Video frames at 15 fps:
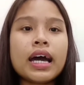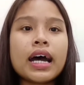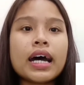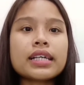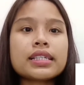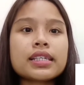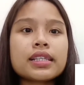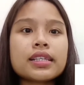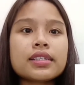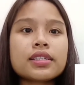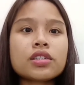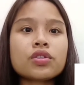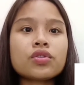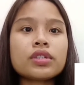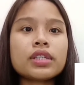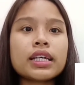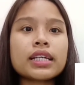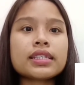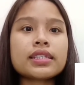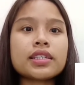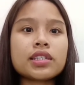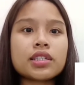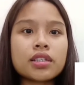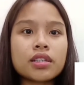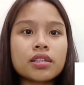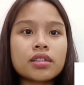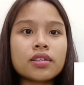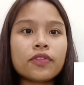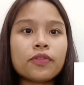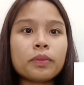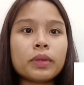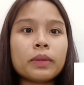as it is through the existence of